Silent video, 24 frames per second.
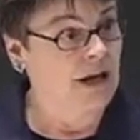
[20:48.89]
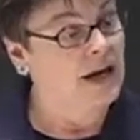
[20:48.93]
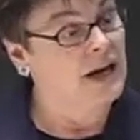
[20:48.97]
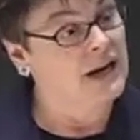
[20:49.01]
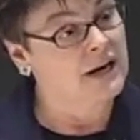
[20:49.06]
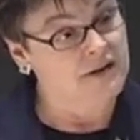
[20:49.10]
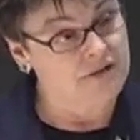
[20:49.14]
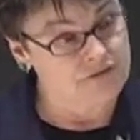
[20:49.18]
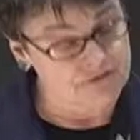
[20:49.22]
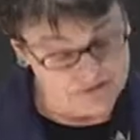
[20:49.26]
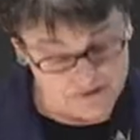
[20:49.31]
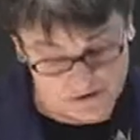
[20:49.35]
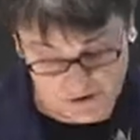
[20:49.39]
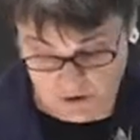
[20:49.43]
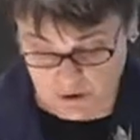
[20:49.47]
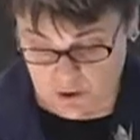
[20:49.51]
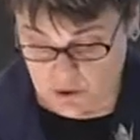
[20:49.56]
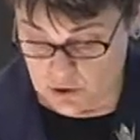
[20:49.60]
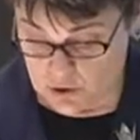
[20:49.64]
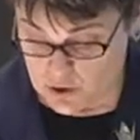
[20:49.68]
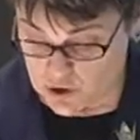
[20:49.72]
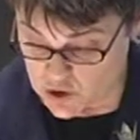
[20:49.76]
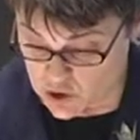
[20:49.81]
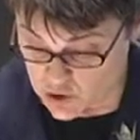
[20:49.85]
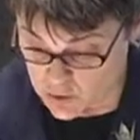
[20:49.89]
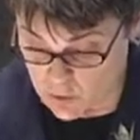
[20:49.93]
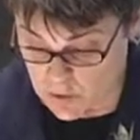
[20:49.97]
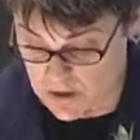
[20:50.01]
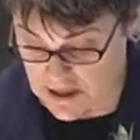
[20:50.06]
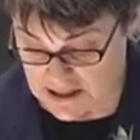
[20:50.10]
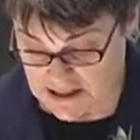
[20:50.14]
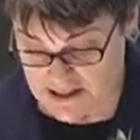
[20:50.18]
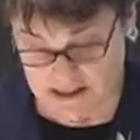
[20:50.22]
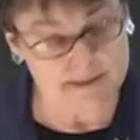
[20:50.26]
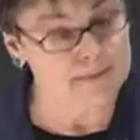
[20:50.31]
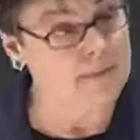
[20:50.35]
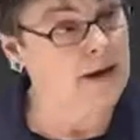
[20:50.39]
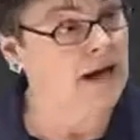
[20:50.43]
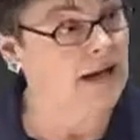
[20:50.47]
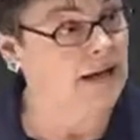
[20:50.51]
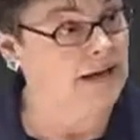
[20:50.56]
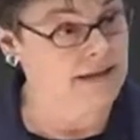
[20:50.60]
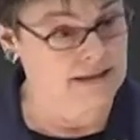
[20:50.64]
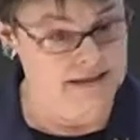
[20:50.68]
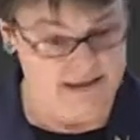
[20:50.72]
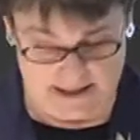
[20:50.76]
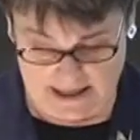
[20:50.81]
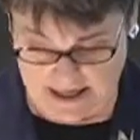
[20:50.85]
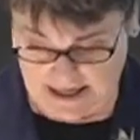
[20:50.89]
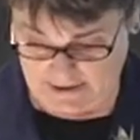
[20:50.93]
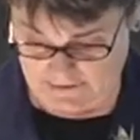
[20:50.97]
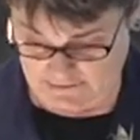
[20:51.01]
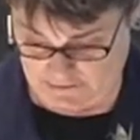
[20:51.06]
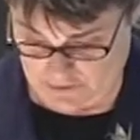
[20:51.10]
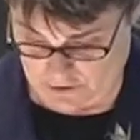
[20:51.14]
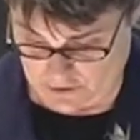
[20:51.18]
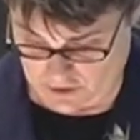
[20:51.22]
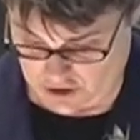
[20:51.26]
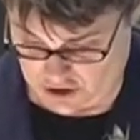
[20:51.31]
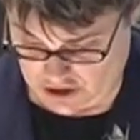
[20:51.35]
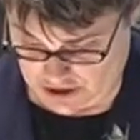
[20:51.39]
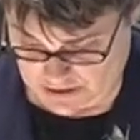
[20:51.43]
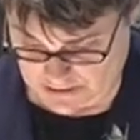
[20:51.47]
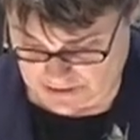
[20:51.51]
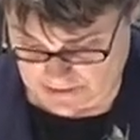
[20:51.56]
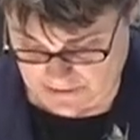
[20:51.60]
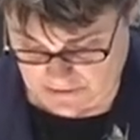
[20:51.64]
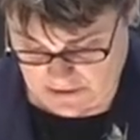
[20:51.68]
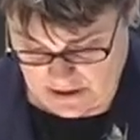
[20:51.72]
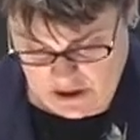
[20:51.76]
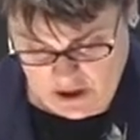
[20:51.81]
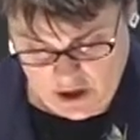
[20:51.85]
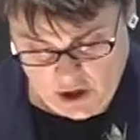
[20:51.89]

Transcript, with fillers: and a few sweet-smelling dead virgins